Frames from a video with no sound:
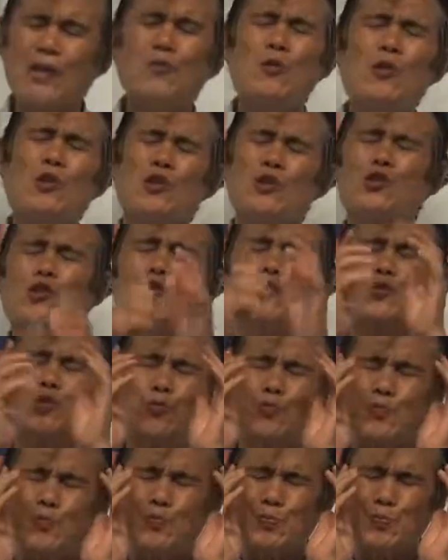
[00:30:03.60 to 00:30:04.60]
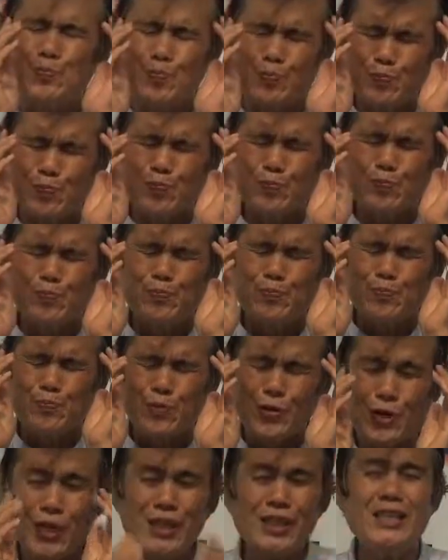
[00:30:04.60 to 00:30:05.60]
want you to
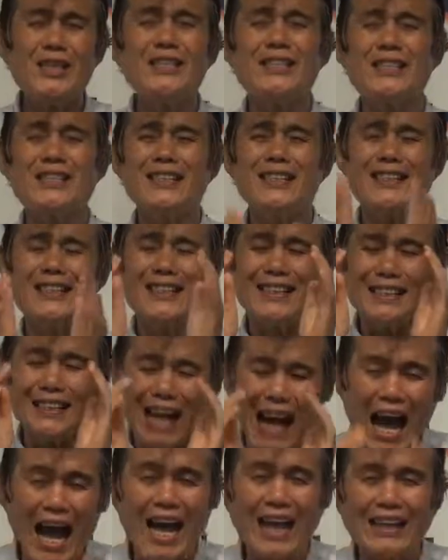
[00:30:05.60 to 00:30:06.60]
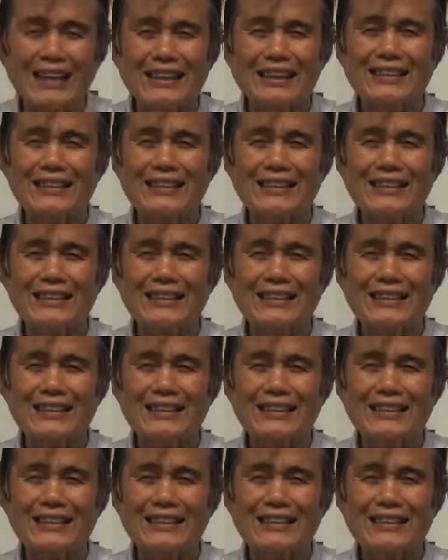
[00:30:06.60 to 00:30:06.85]
pleasing God